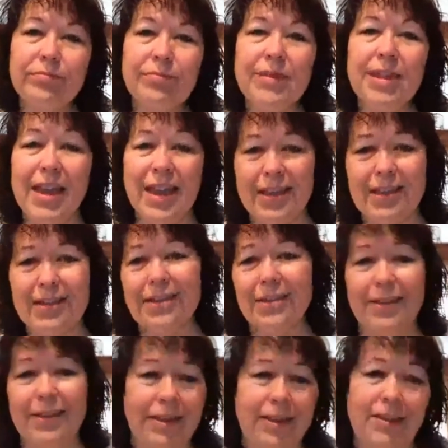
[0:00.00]
And
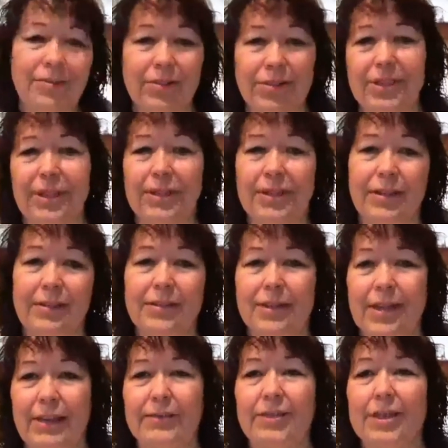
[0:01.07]
that it will tend to
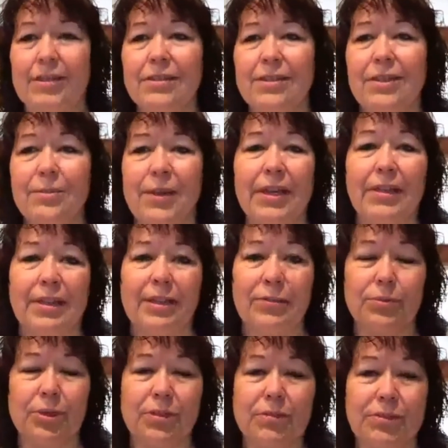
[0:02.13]
have a tendency to make things
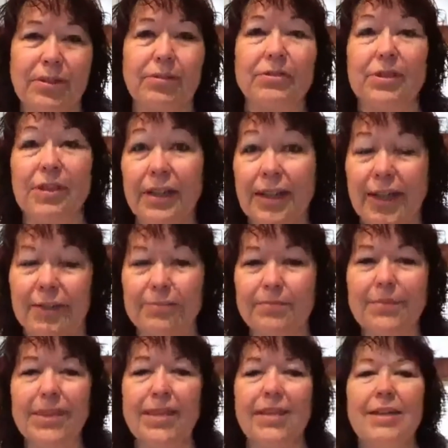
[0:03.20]
worse. So Sunday,
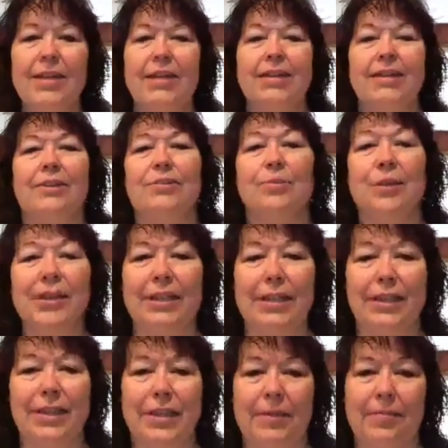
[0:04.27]
the
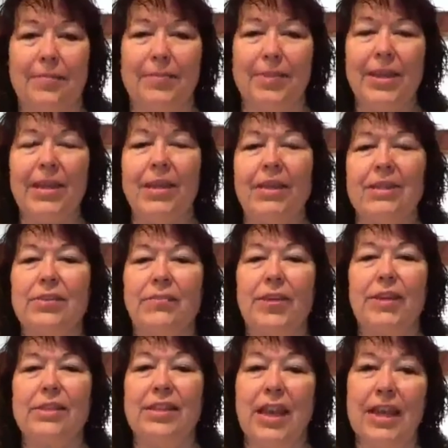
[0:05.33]
20th, it's a
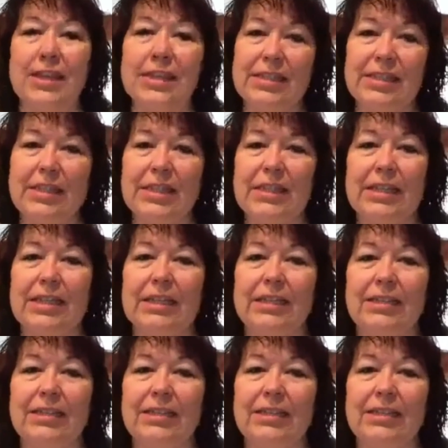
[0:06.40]
fanatic